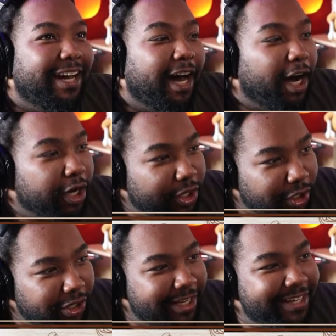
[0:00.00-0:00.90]
a
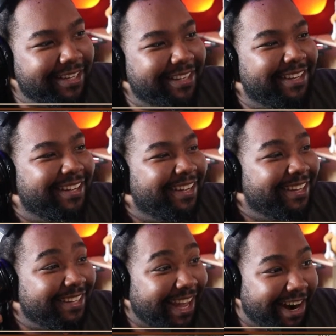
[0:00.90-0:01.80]
good
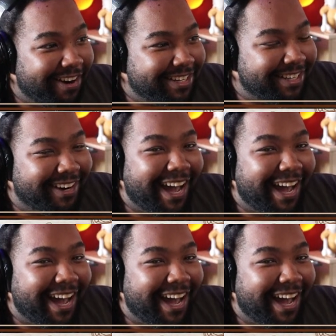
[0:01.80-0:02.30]
character.